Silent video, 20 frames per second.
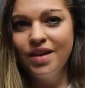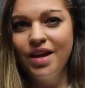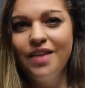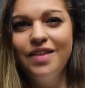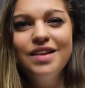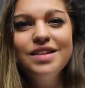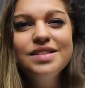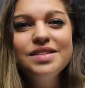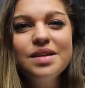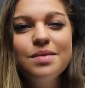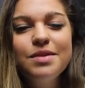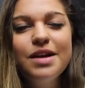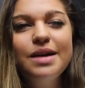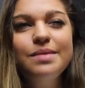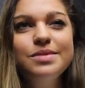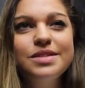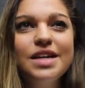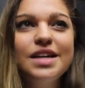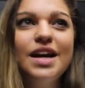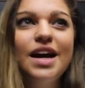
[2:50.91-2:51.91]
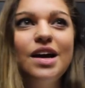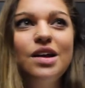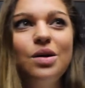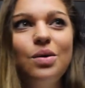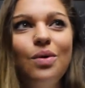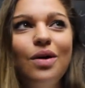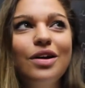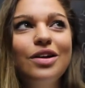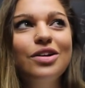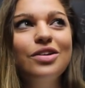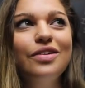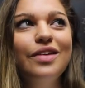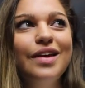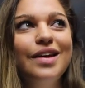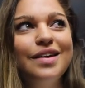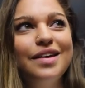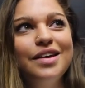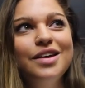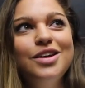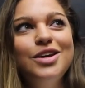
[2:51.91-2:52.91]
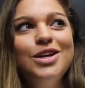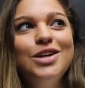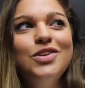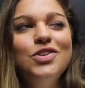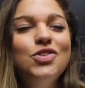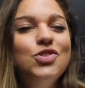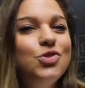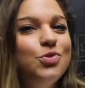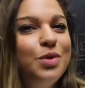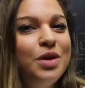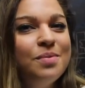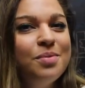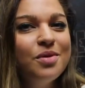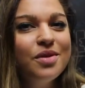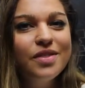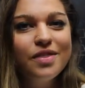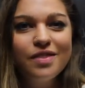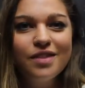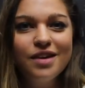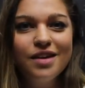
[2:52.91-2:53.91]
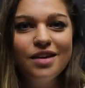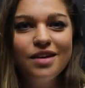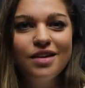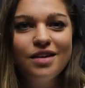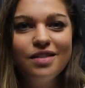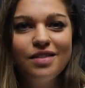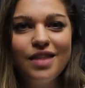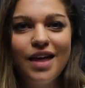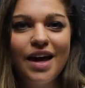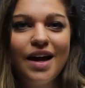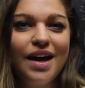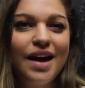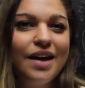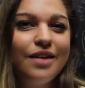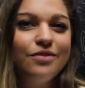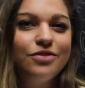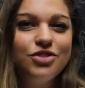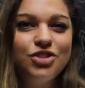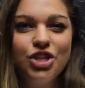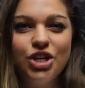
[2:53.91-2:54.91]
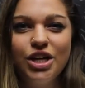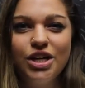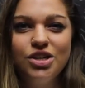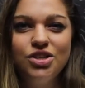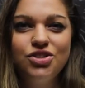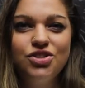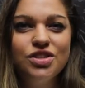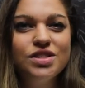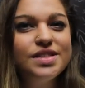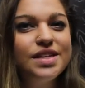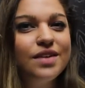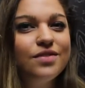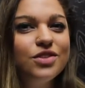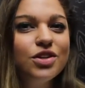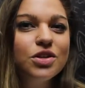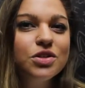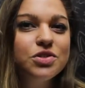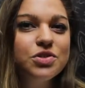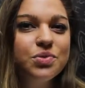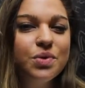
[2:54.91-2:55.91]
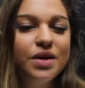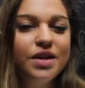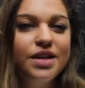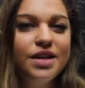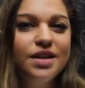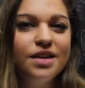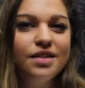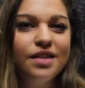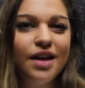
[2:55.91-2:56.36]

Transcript: And then sometimes I kind of wonder, like, do people think that I've changed since I've turned twenty?